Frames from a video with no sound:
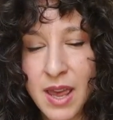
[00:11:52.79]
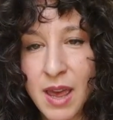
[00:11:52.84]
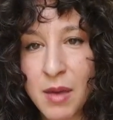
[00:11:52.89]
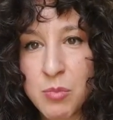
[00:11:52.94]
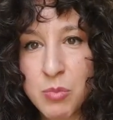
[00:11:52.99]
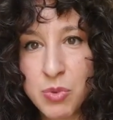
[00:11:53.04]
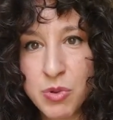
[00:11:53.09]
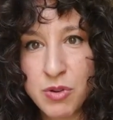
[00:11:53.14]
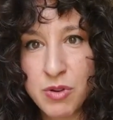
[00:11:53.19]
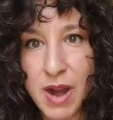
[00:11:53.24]

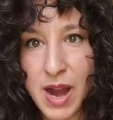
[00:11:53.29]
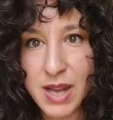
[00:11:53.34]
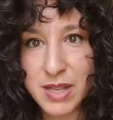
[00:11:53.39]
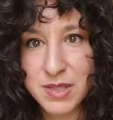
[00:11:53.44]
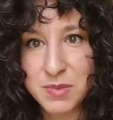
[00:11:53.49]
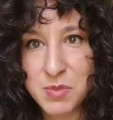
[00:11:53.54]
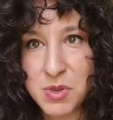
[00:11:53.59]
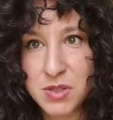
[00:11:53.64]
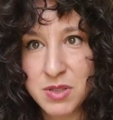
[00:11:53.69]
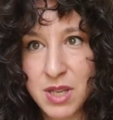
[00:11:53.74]
and
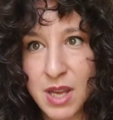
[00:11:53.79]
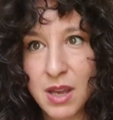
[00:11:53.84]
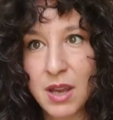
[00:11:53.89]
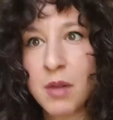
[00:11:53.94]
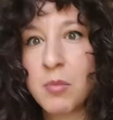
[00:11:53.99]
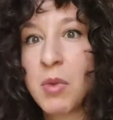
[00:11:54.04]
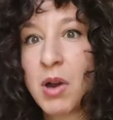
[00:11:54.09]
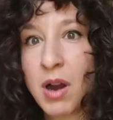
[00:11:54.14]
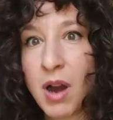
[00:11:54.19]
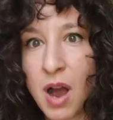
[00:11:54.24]
bluegrass music,
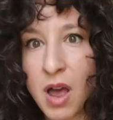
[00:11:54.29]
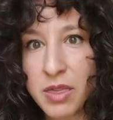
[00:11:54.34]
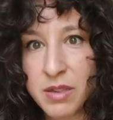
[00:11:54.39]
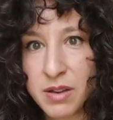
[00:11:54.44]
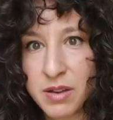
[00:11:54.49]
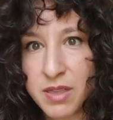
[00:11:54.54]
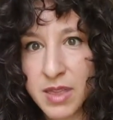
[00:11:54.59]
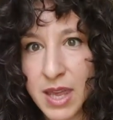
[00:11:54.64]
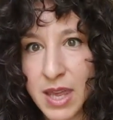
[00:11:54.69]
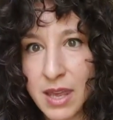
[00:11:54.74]
among other
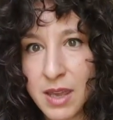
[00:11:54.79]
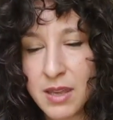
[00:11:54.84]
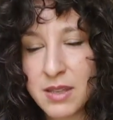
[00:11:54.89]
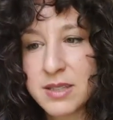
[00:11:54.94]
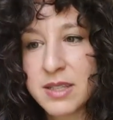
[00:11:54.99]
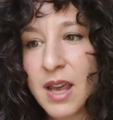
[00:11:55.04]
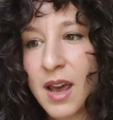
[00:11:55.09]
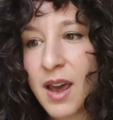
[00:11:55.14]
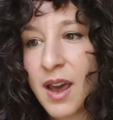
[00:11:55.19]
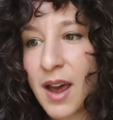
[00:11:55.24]
things.